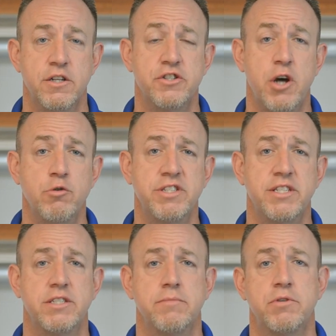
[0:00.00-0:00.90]
Zone
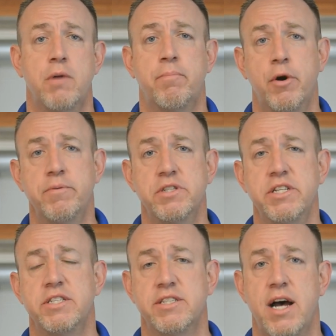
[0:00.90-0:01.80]
systems are purposely
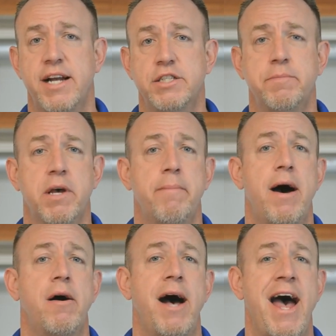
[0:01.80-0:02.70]
designed to be
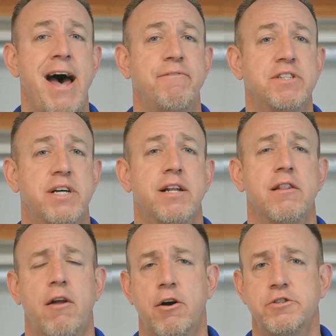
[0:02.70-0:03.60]
about a half a
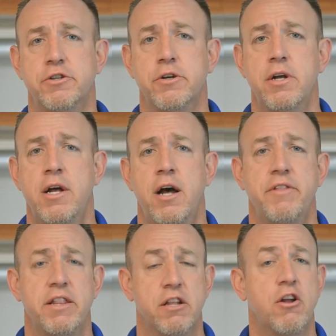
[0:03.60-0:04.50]
ton larger
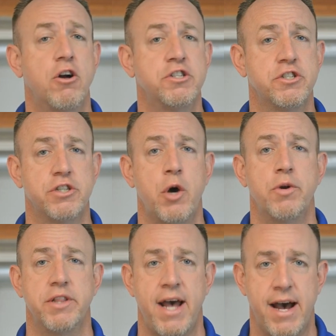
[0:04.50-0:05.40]
than the largest zone
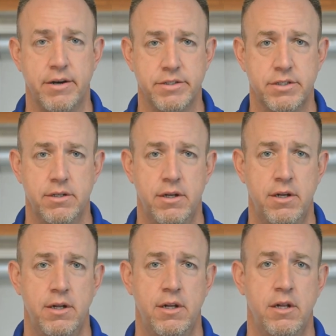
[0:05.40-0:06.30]
in the house.
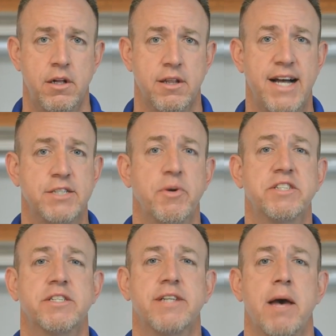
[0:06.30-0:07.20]
Last
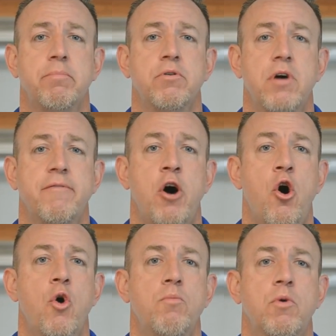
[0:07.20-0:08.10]
week's example of a
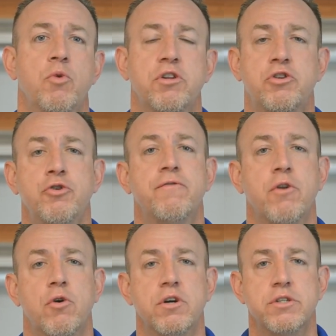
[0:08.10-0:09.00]
home with two
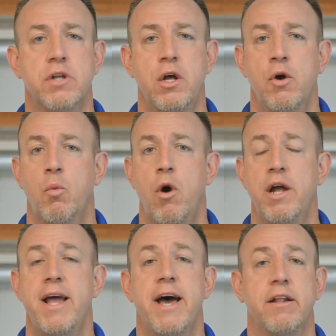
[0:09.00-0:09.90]
floors,
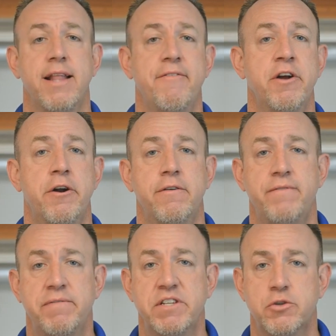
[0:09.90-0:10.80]
one at
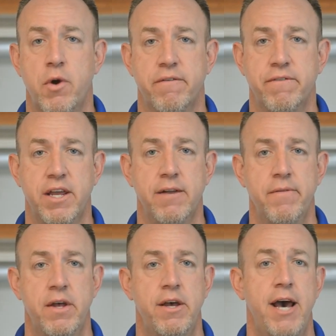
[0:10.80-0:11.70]
1150 square feet
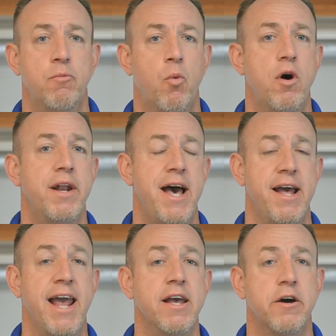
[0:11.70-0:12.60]
and one
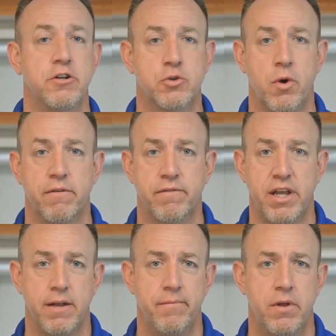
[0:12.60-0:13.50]
at 800 square
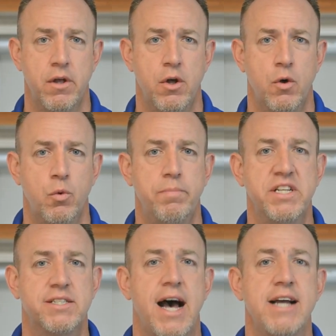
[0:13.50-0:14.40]
feet, would
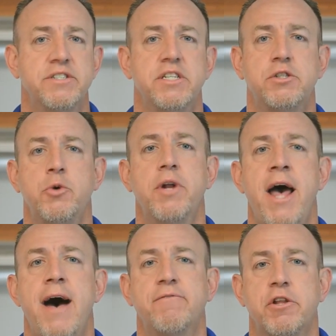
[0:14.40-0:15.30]
be sized at two and a
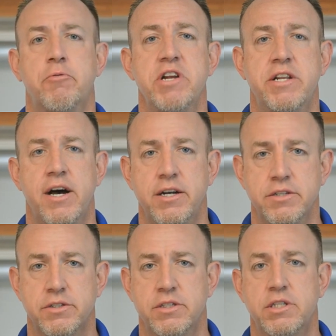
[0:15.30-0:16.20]
half to three
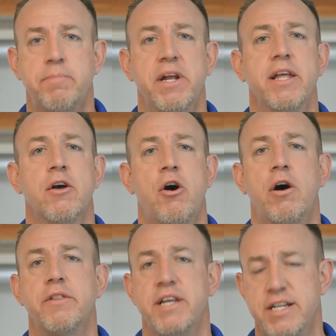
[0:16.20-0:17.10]
tons, depending
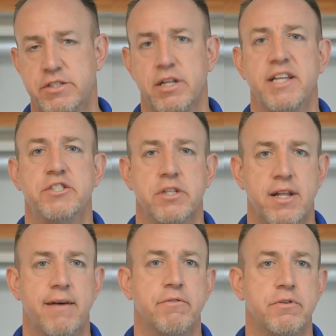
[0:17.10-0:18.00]
on the insulation
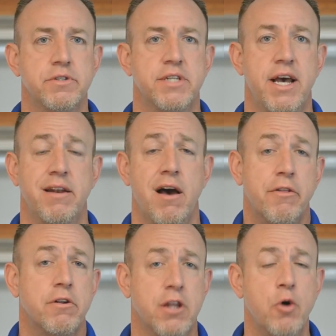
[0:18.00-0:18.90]
levels and
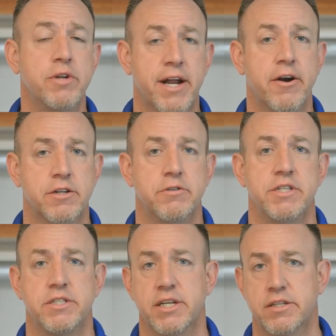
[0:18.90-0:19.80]
other load
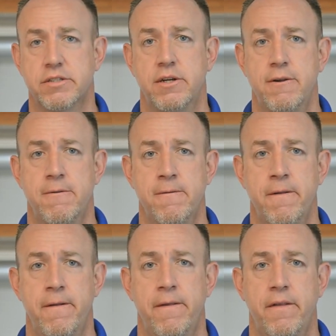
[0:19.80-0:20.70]
characteristics.
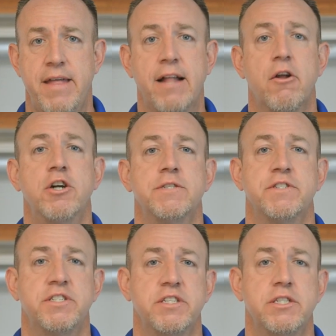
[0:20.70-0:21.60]
That large of
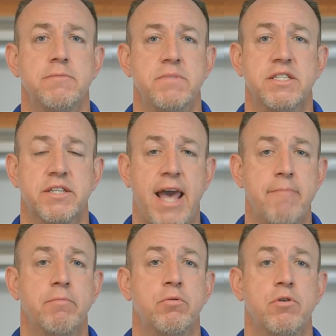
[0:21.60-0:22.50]
a system is
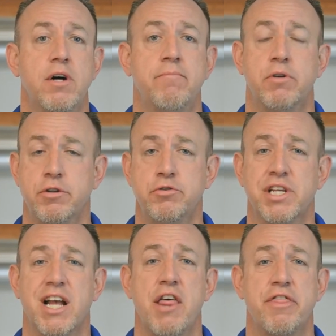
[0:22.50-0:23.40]
capable of
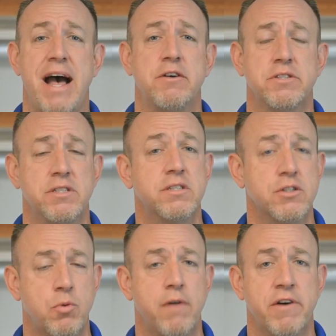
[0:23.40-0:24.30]
producing 1,000 to
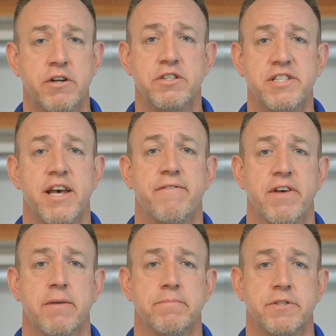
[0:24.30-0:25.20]
1,200
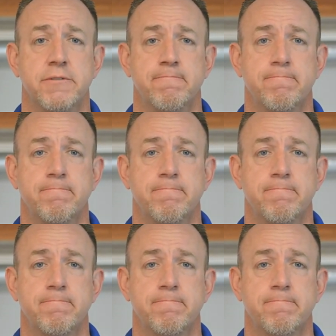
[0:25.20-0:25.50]
CFMs.